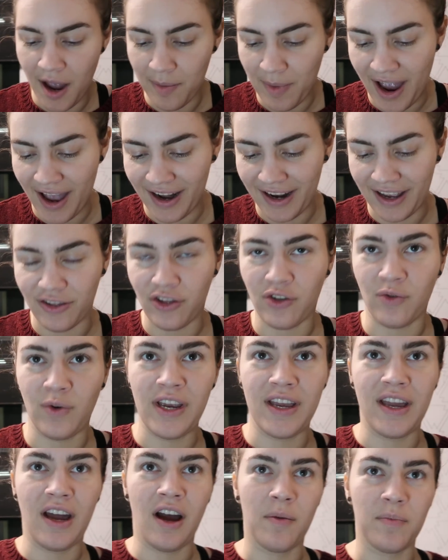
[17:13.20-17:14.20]
adding
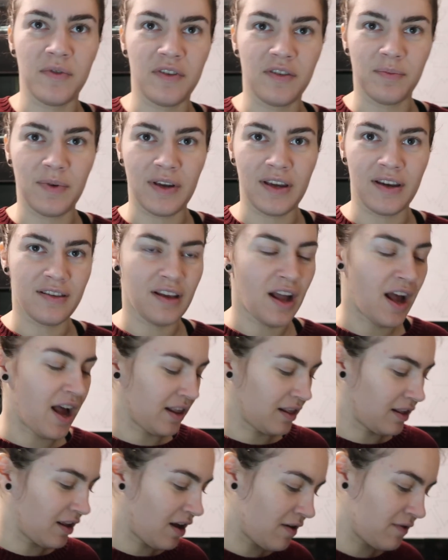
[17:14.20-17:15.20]
3 cups because
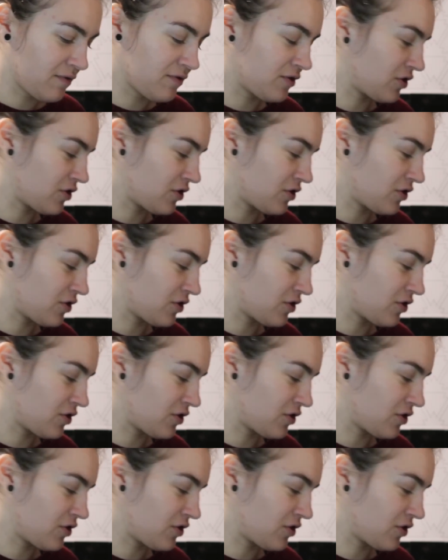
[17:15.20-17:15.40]
I love